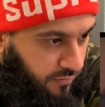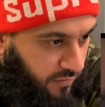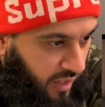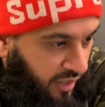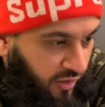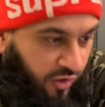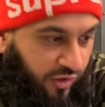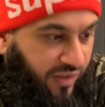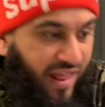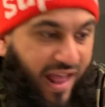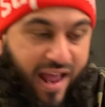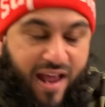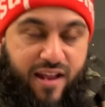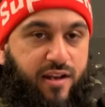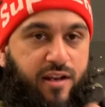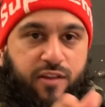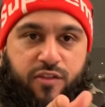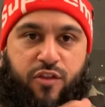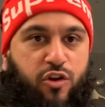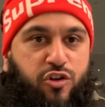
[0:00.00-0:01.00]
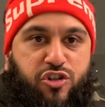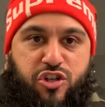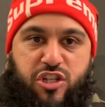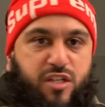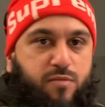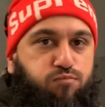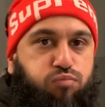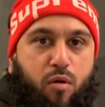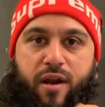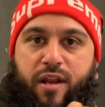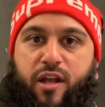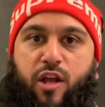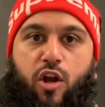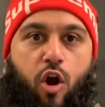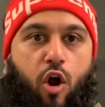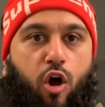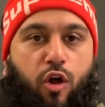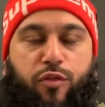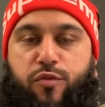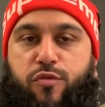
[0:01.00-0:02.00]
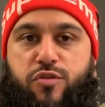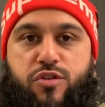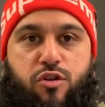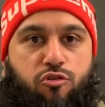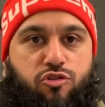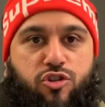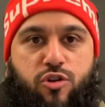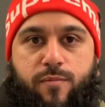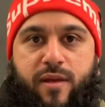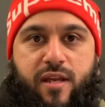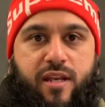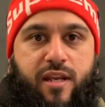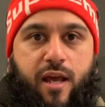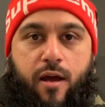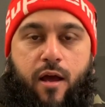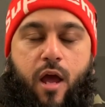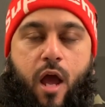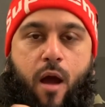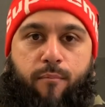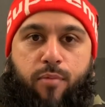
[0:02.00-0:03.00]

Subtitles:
And look at that. They're just spreading it all through social media.